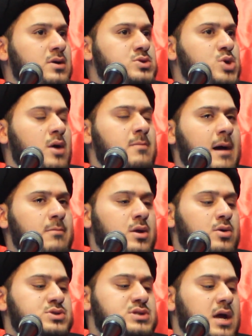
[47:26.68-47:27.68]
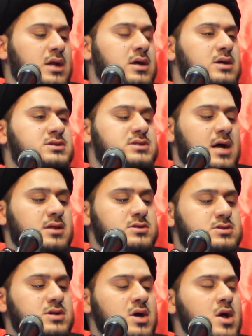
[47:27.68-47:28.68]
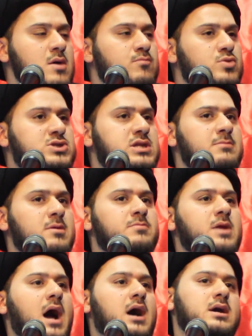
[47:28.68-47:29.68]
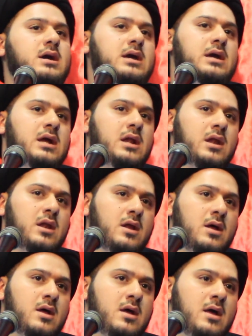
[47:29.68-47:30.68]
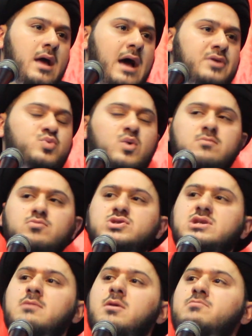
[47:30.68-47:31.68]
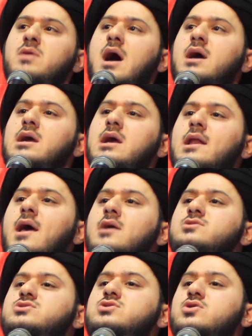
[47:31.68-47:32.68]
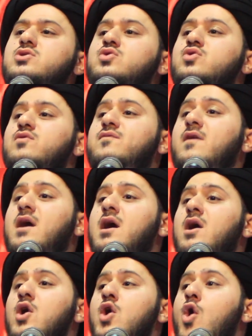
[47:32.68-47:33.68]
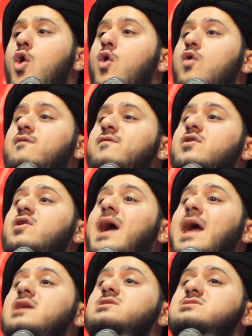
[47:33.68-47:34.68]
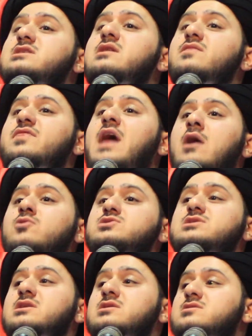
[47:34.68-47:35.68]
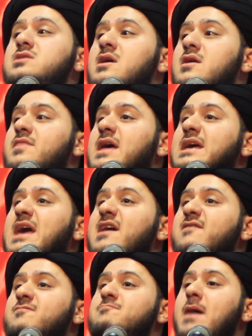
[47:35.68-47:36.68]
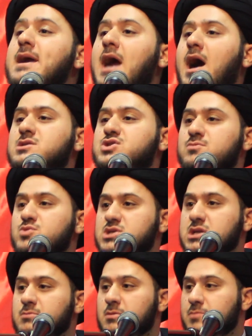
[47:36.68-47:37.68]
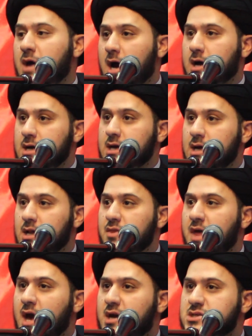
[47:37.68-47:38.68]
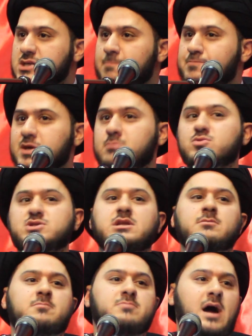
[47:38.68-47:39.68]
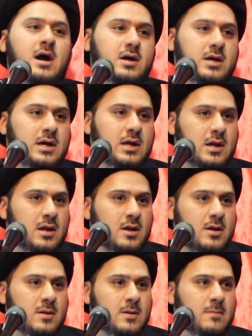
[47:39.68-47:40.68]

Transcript: So Imam al-Hussein, he sent Muslim ibn Aqil. And when Muslim ibn Aqil entered Kufa, over 18,000, they gave bay'ah to Muslim ibn Aqil. They accepted Muslim ibn Aqil.